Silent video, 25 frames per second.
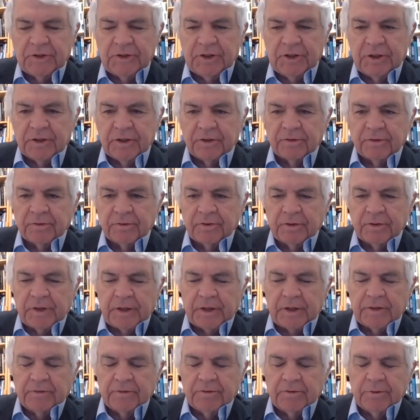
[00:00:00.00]
here, and I
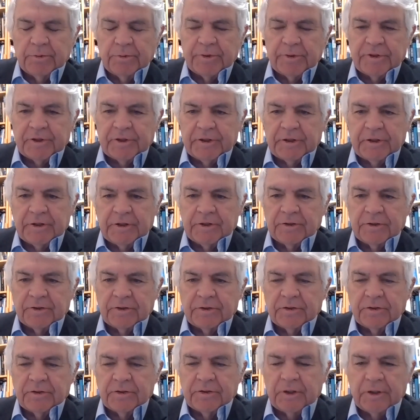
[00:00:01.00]
agree with Lee,
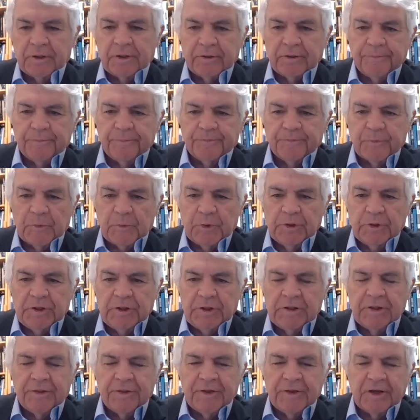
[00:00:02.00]
is we need
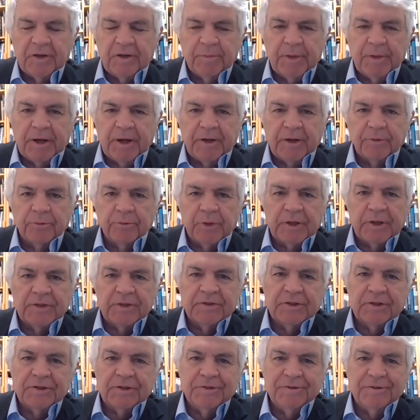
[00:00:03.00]
to think about
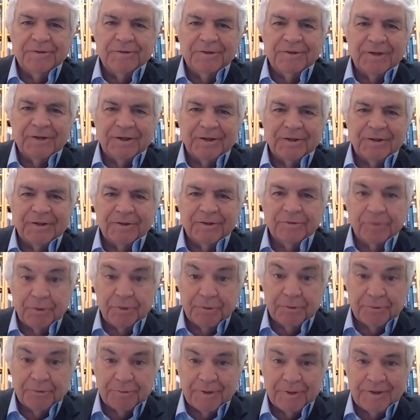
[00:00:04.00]
raising our
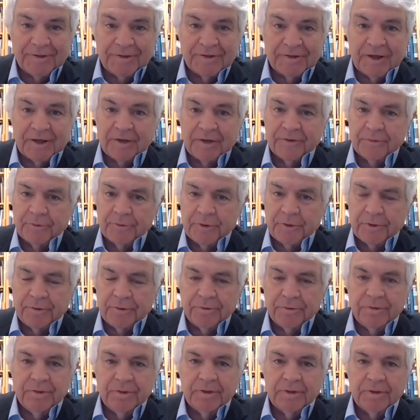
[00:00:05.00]
growth rate down the
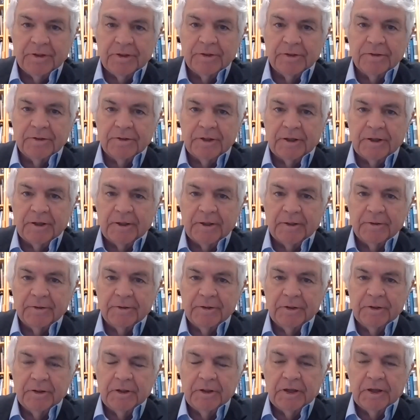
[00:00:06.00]
road, and
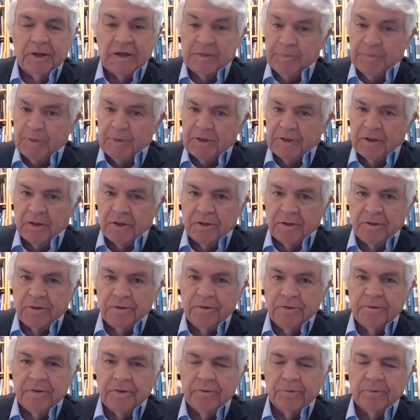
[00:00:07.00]
it's been low.
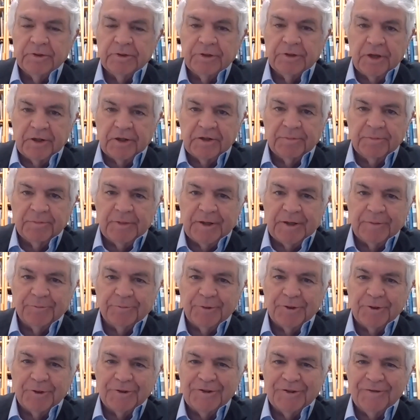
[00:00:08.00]
We talked about
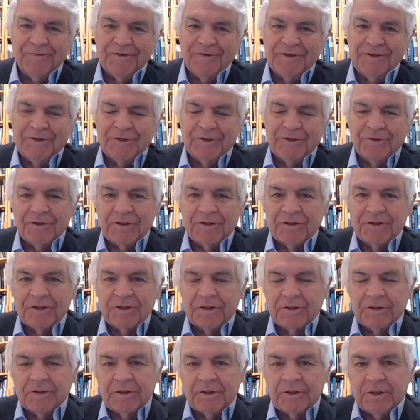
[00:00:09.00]
productivity
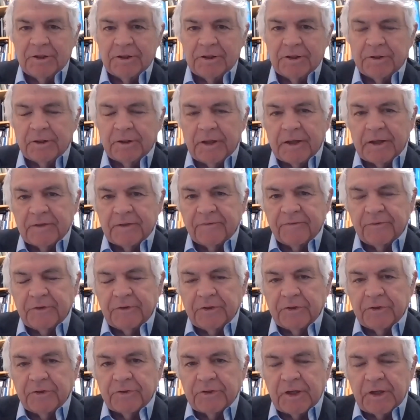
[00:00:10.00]
increasing in the last few
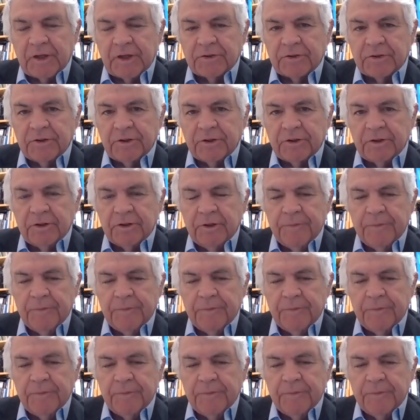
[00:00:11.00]
years. That's good.